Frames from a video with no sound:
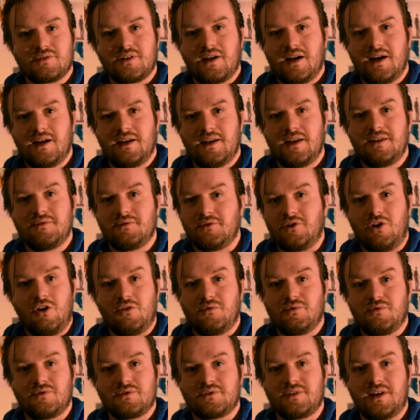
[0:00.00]
I even
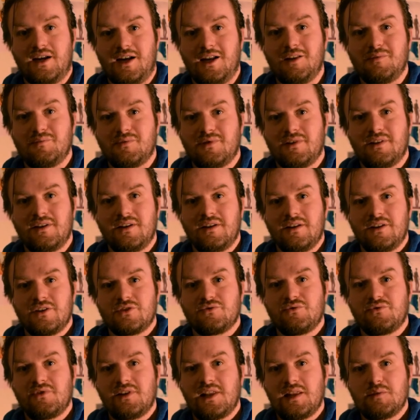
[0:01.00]
offered to help
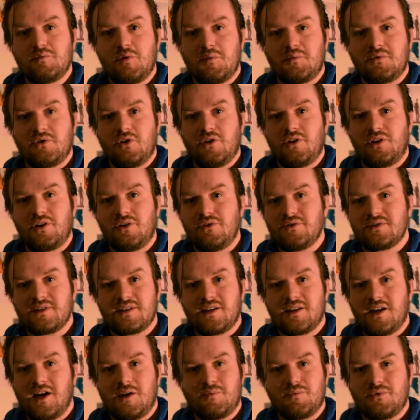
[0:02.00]
train them up on how to use the
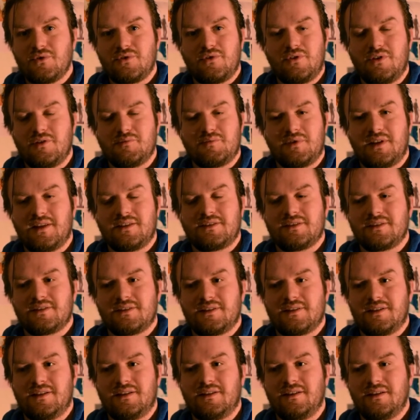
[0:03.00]
camera and all, but it's just
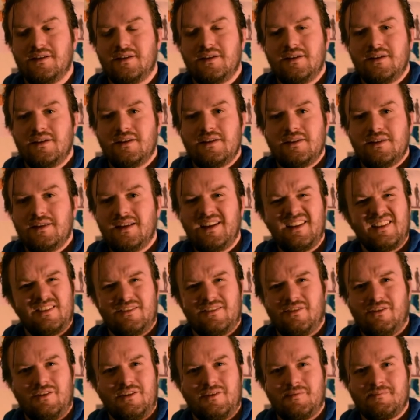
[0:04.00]
they didn't
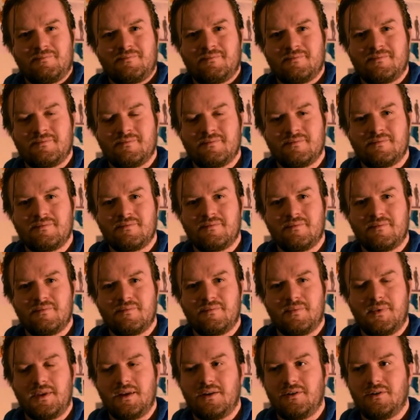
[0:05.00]
care.
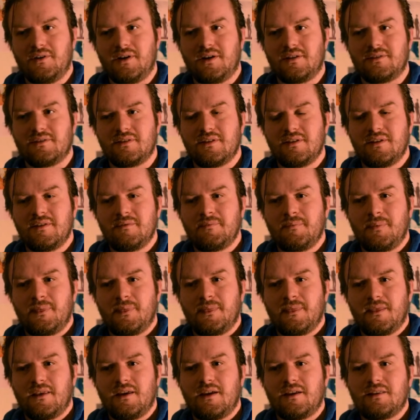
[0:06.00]
You know, and
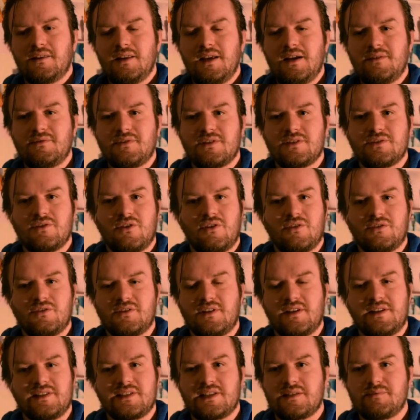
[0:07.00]
it left a sour
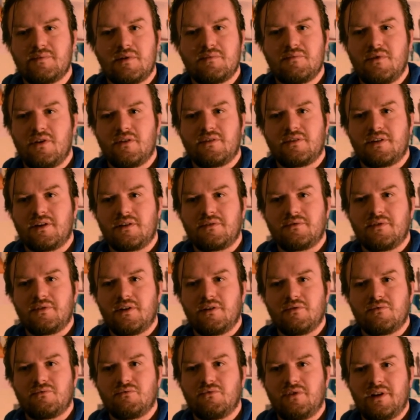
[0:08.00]
taste in my mouth that I
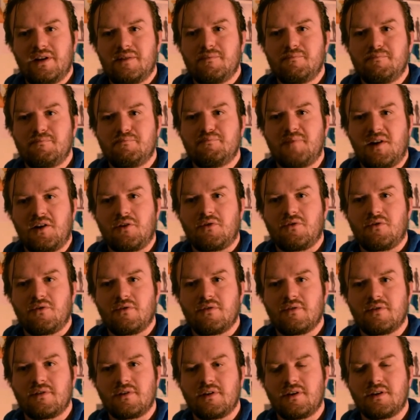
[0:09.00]
felt really bitter
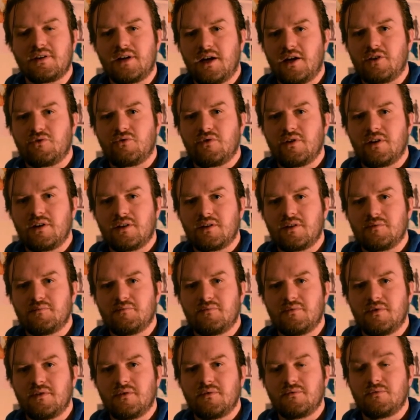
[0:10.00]
and angry at them
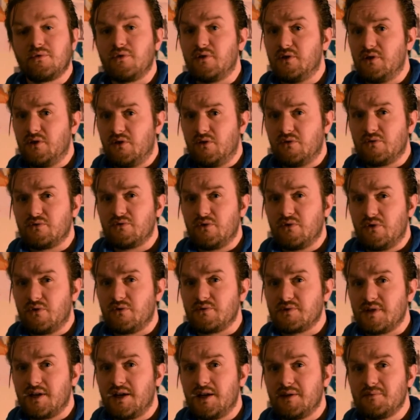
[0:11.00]
for a long, long
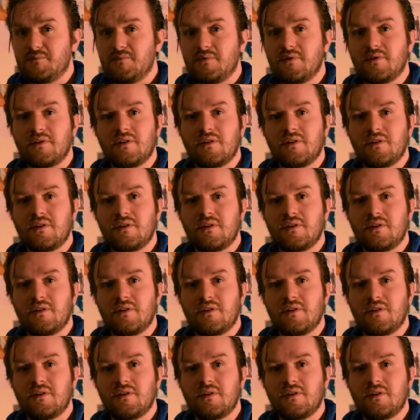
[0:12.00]
time.